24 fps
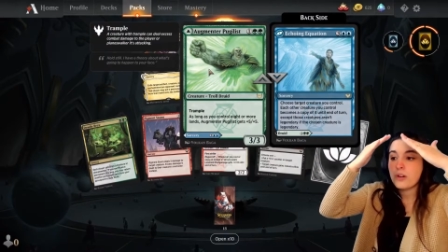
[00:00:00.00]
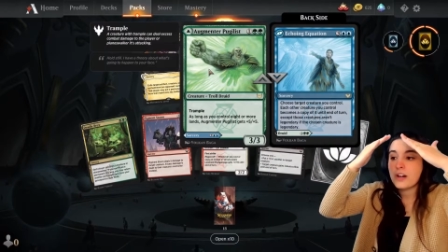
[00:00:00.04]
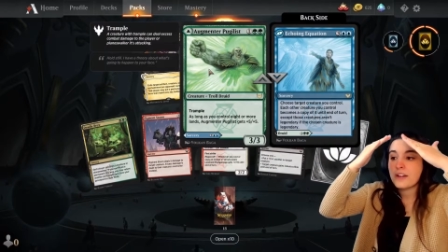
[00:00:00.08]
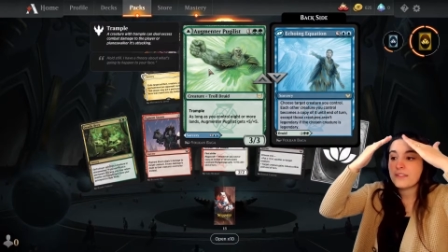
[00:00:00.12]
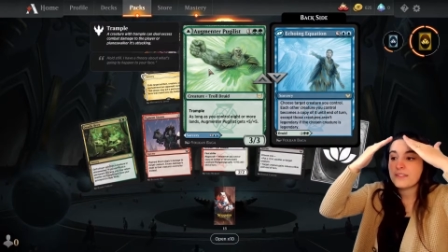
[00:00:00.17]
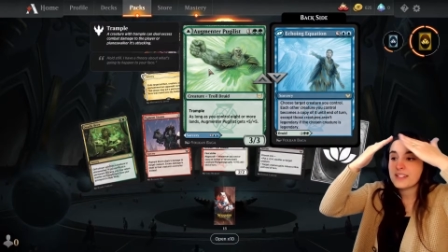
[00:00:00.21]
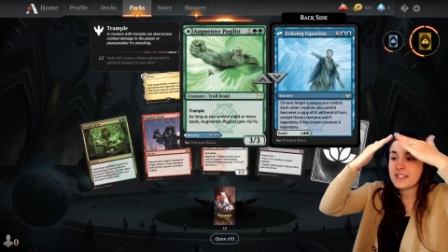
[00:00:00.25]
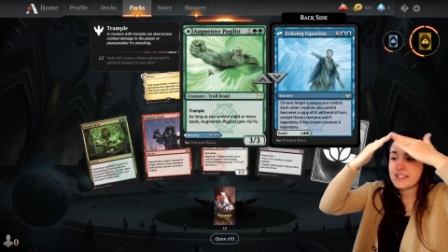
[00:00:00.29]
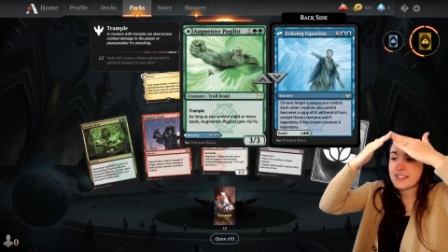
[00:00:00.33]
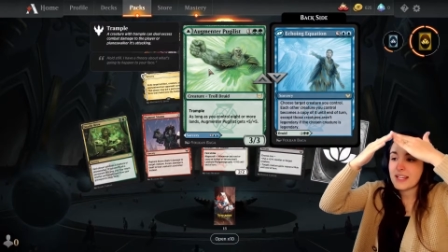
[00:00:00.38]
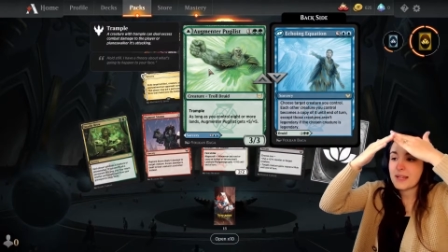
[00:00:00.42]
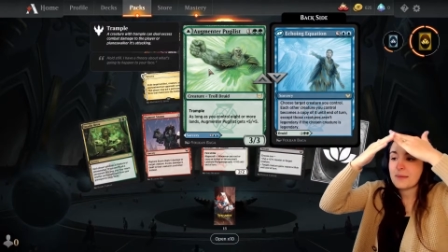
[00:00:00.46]
of
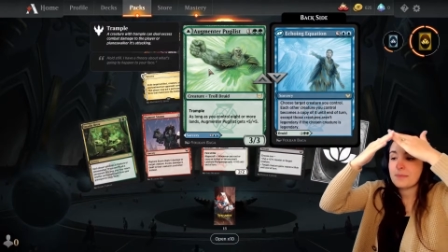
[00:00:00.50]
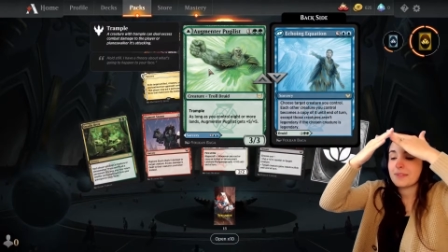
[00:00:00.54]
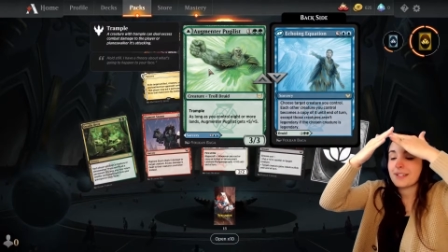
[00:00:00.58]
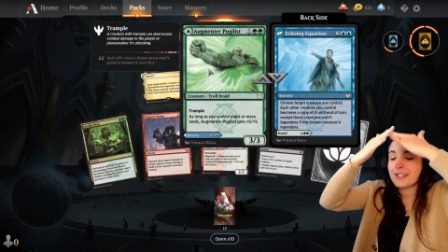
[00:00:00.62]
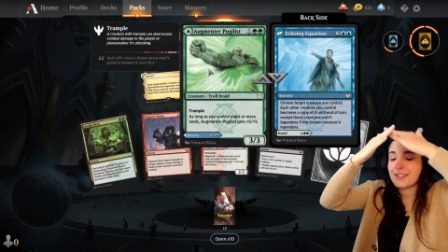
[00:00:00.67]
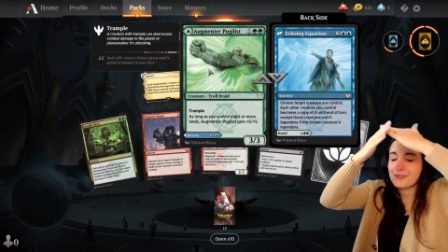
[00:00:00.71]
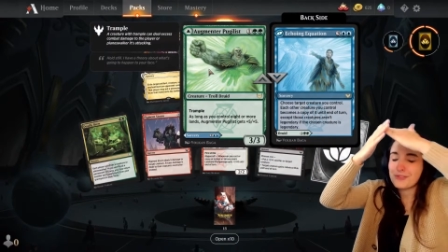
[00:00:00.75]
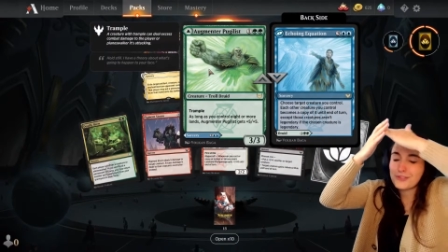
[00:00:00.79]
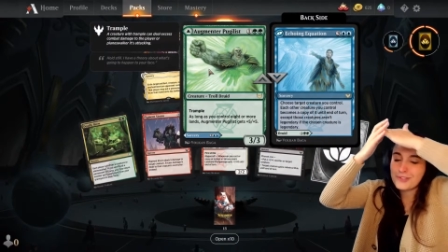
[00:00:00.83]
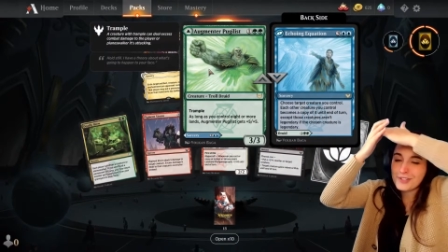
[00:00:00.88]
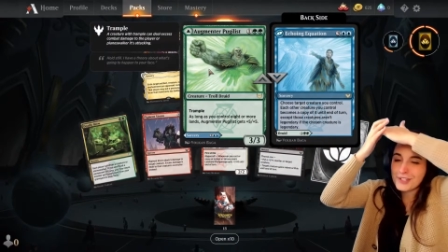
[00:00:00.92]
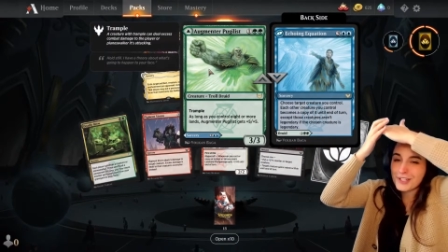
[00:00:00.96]
the same
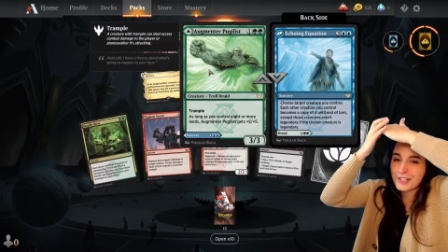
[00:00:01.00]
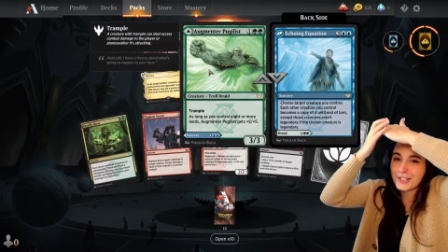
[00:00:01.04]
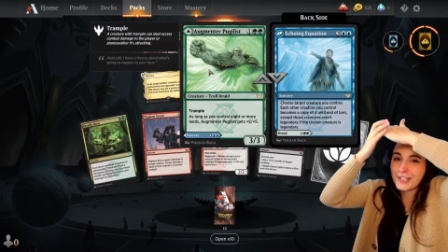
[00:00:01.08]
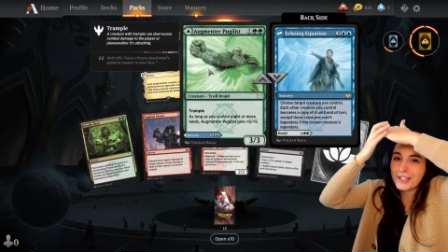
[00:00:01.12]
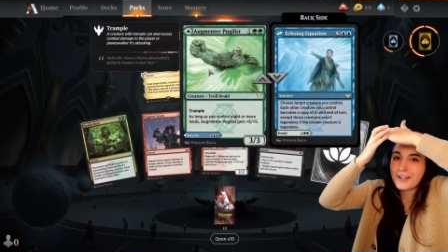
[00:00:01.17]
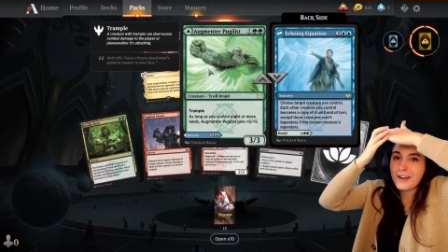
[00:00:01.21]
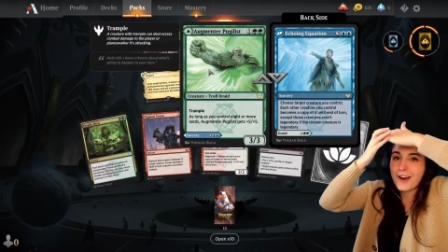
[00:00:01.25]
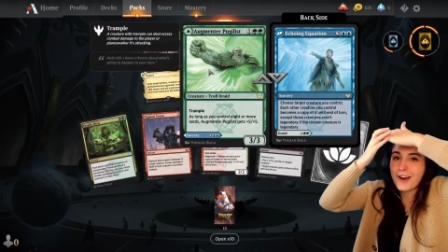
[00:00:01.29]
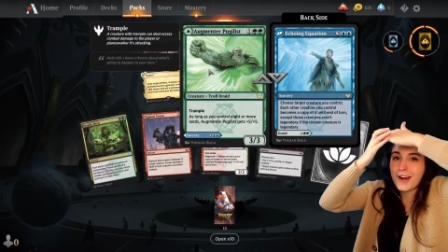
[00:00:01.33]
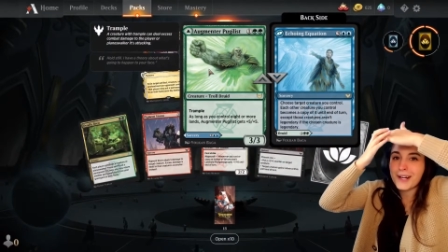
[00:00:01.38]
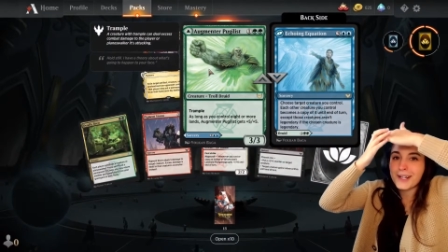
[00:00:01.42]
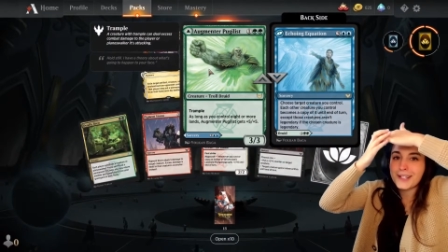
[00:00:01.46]
legendary
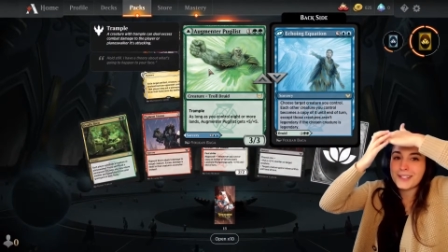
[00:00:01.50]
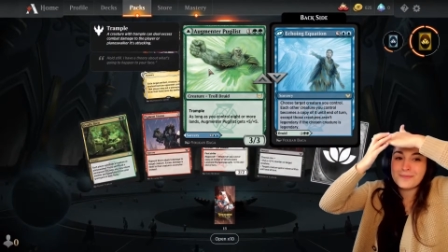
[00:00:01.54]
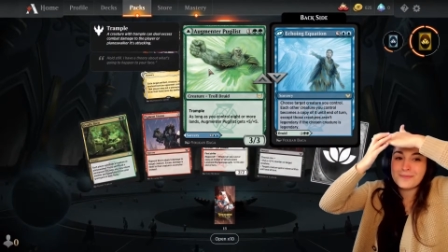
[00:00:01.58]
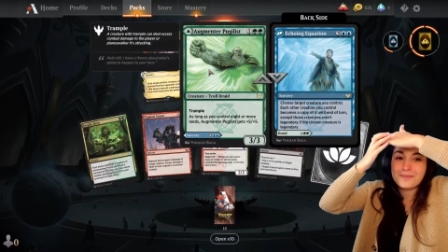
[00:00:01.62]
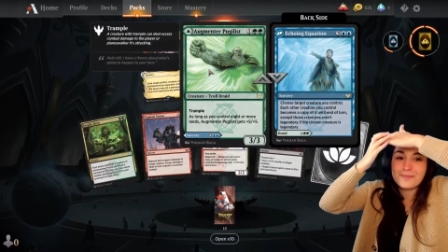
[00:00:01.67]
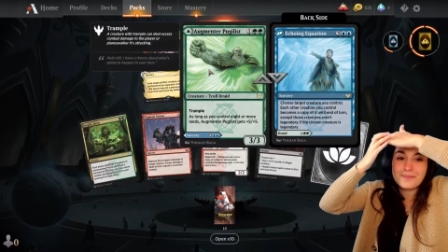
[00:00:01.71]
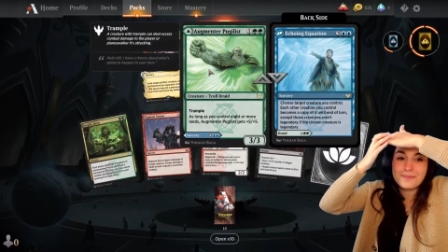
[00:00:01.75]
card.